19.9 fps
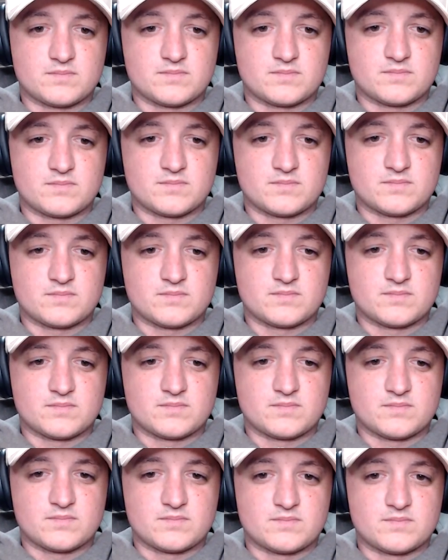
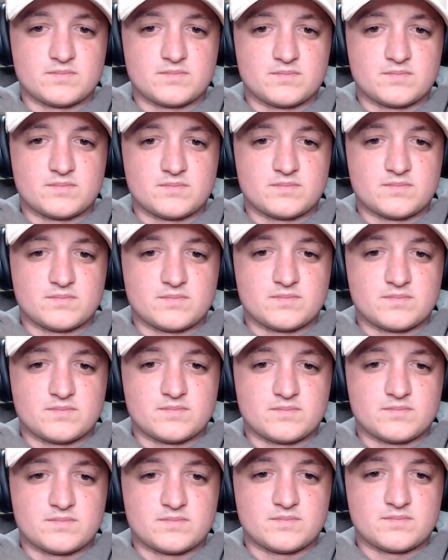
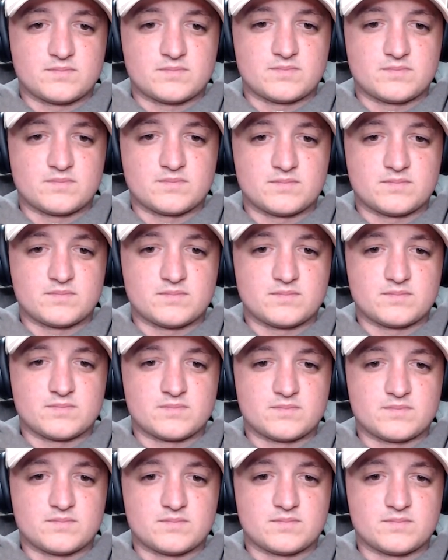
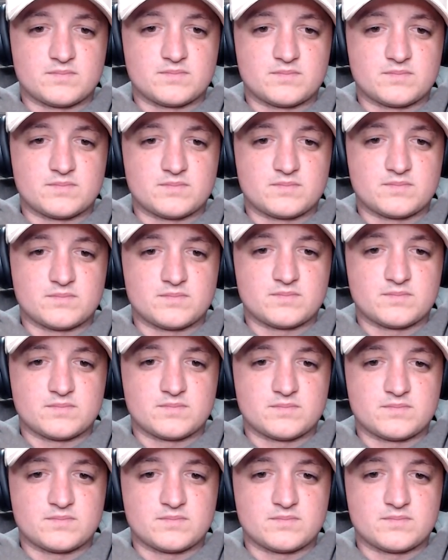No words are spoken by the person on screen.